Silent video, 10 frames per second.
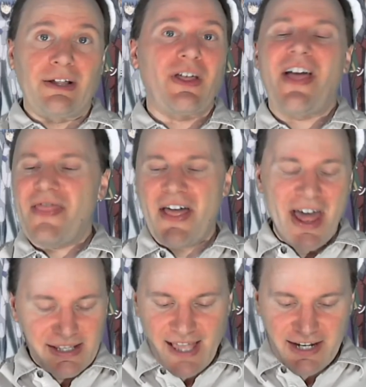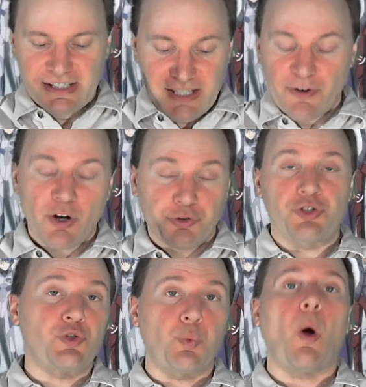That is difficult to
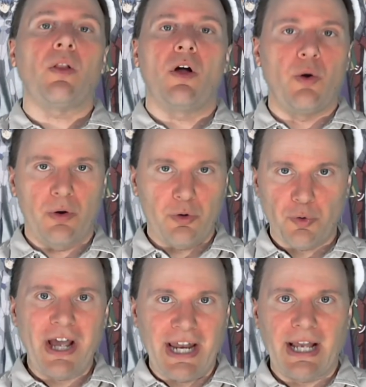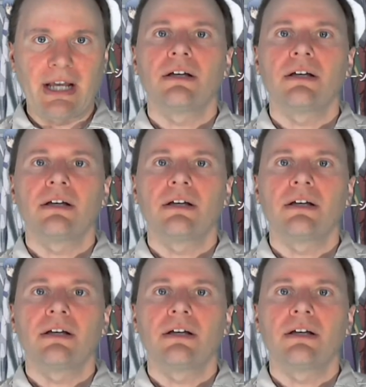swallow writing.